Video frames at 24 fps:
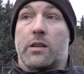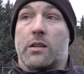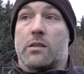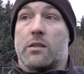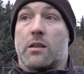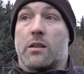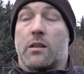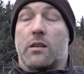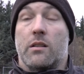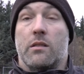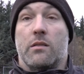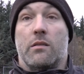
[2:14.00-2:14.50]
is
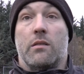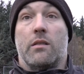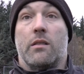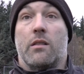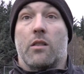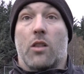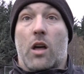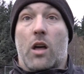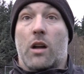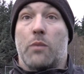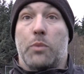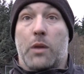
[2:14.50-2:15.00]
a
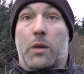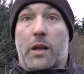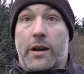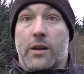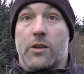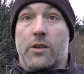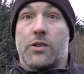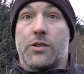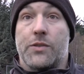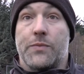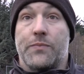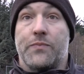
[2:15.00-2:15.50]
lot of
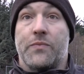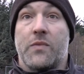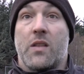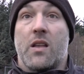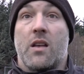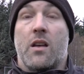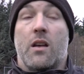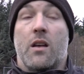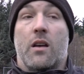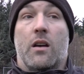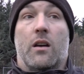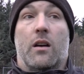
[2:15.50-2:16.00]
players,
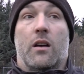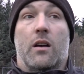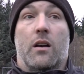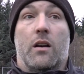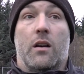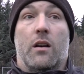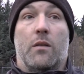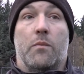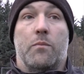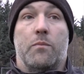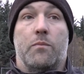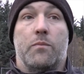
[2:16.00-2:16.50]

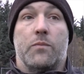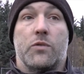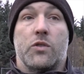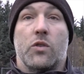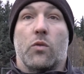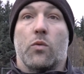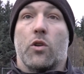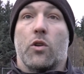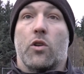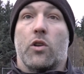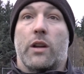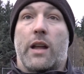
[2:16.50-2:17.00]
so
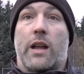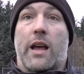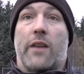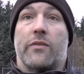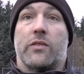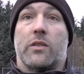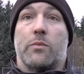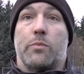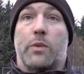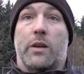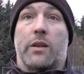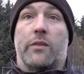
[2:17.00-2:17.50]
we're going to have
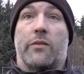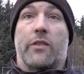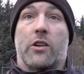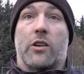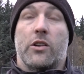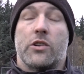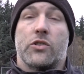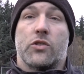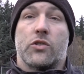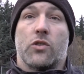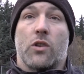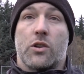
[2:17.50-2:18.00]
to be very
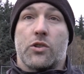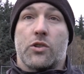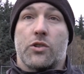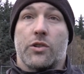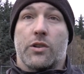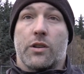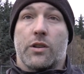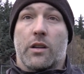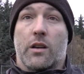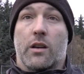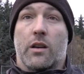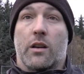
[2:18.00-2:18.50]

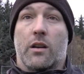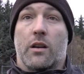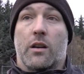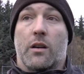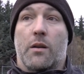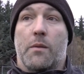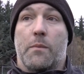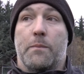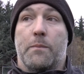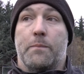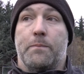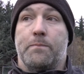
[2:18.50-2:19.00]
structured.
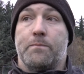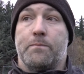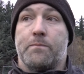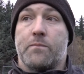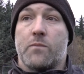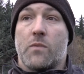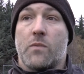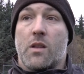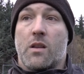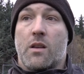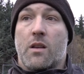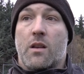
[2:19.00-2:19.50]

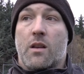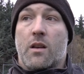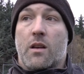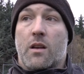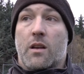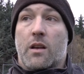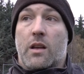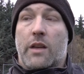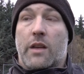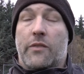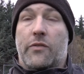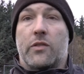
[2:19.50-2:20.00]

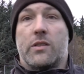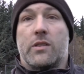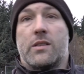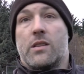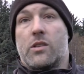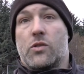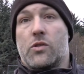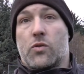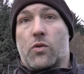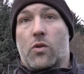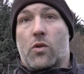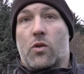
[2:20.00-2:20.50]
If it's
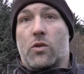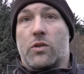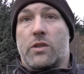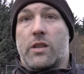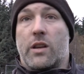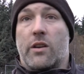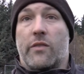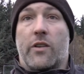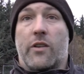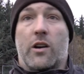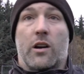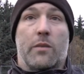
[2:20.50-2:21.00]
the Trolls,
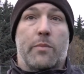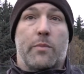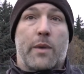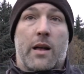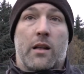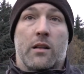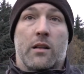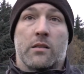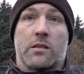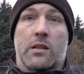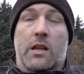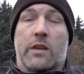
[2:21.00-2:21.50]
they're very
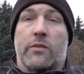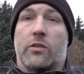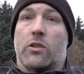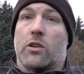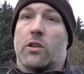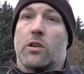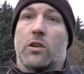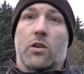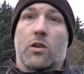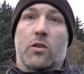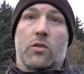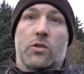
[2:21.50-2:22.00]
balanced. They have a
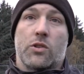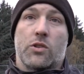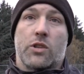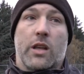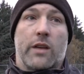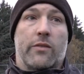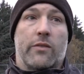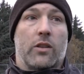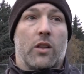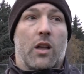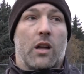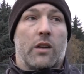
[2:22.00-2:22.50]
good coach. They
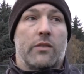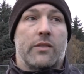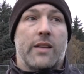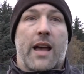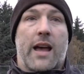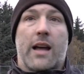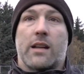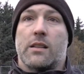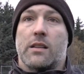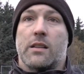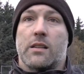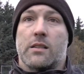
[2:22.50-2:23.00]
have a lot of
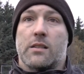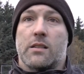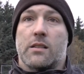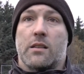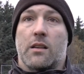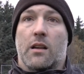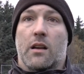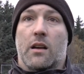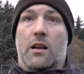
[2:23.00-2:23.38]
tactics.